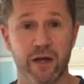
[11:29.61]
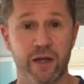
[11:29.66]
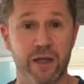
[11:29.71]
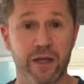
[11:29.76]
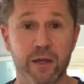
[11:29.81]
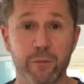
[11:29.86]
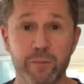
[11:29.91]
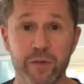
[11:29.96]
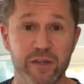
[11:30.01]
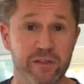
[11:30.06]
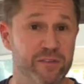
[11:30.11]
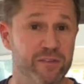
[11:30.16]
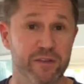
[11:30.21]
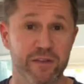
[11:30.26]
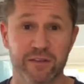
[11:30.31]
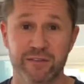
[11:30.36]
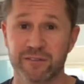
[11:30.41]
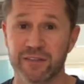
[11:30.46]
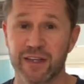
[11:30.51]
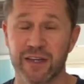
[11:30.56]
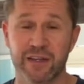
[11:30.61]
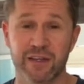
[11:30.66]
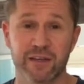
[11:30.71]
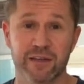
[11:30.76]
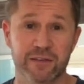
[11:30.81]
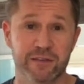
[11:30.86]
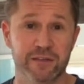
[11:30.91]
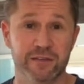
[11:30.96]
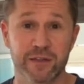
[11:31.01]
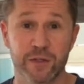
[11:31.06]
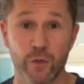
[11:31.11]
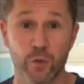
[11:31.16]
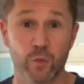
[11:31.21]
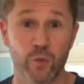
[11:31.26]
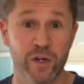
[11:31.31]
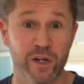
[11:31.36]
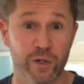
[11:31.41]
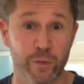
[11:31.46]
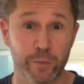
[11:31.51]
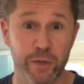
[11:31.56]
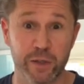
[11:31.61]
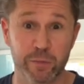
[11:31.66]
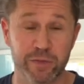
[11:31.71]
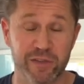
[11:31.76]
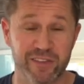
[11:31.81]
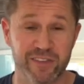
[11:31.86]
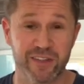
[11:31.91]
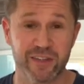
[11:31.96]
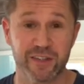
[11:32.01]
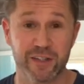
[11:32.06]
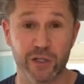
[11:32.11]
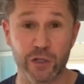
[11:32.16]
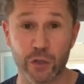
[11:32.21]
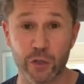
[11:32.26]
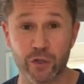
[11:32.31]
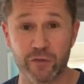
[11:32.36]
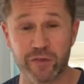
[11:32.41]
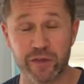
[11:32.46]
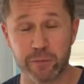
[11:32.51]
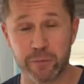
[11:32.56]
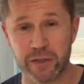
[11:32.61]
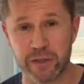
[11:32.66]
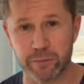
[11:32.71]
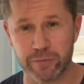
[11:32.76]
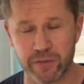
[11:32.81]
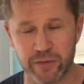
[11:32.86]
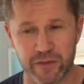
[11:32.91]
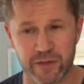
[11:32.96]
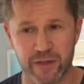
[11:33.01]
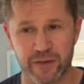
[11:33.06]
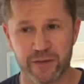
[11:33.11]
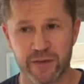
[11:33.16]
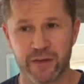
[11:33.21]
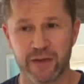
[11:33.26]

hippies did, and you know, weird people did, and goofy people did,